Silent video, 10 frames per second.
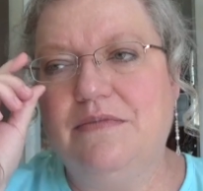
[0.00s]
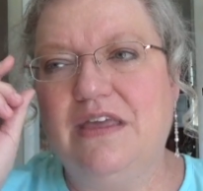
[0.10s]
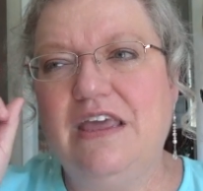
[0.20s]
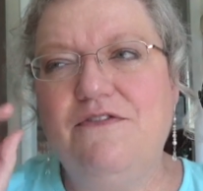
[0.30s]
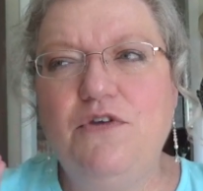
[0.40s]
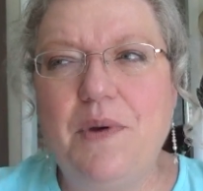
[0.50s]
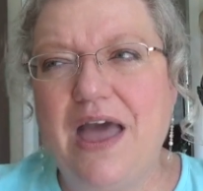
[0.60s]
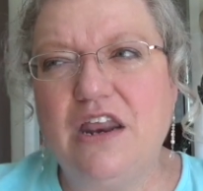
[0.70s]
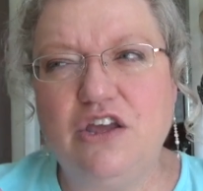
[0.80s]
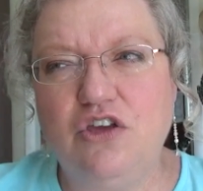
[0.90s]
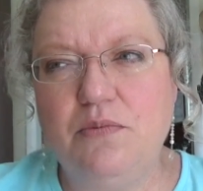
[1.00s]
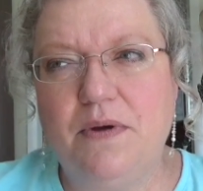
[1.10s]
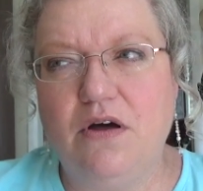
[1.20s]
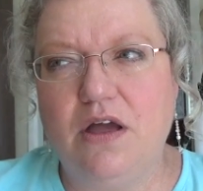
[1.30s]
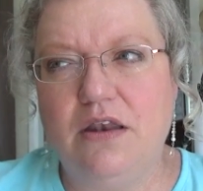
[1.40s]
If you had a
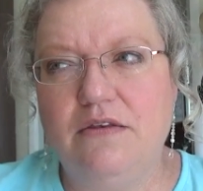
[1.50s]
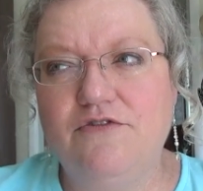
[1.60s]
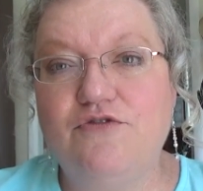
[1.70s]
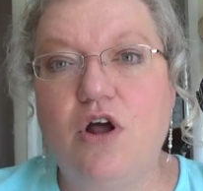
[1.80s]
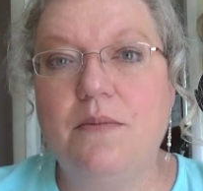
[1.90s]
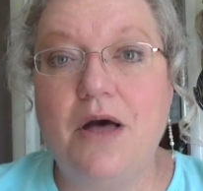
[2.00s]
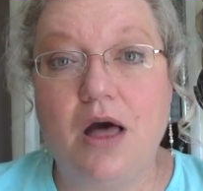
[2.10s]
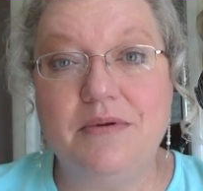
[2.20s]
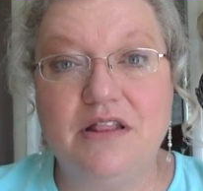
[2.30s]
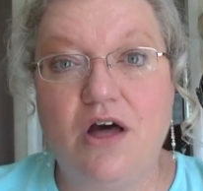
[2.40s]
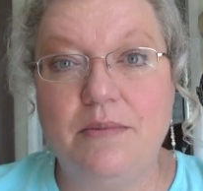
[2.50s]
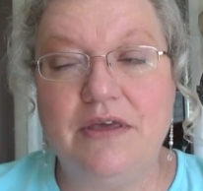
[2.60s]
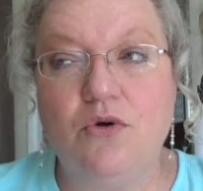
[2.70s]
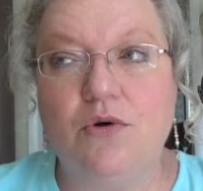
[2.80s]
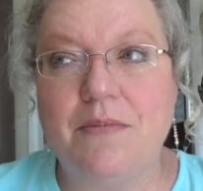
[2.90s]
coupon from Hobby
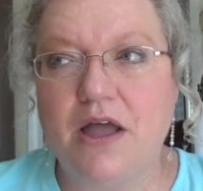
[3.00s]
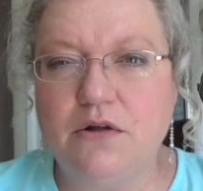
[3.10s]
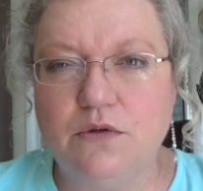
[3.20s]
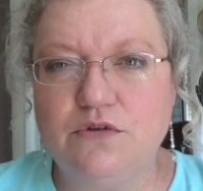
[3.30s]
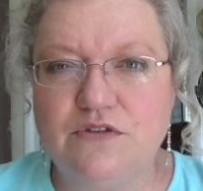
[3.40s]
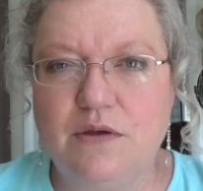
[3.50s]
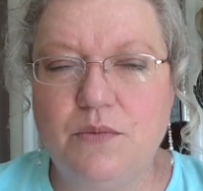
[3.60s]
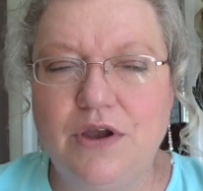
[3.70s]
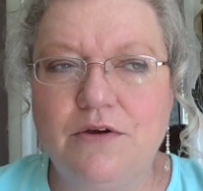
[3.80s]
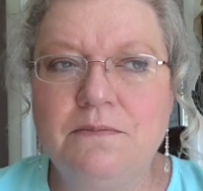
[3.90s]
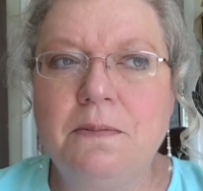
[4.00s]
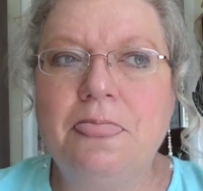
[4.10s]
Lobby or Michael's or somewhere,